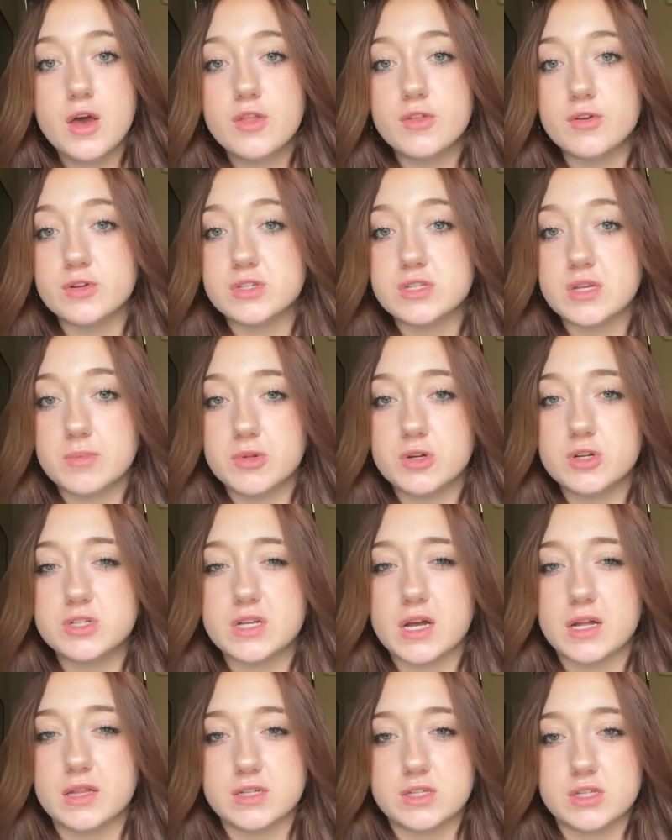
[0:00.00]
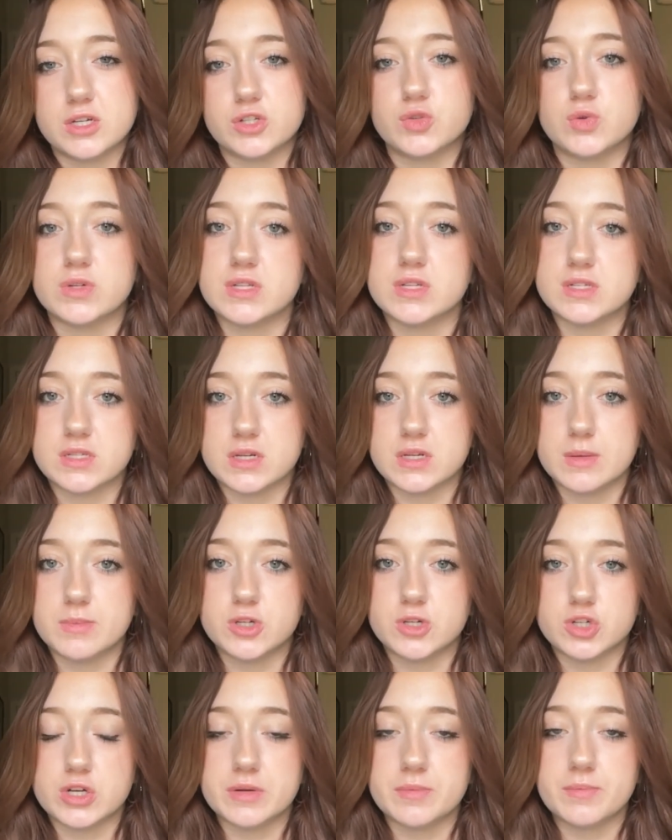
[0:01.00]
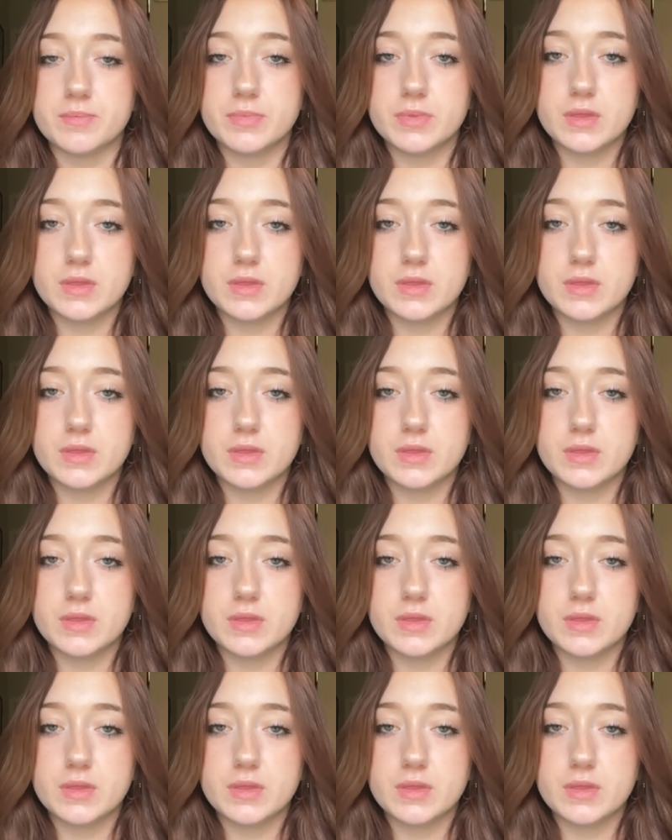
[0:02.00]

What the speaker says: through similar stylistic choices and imagery.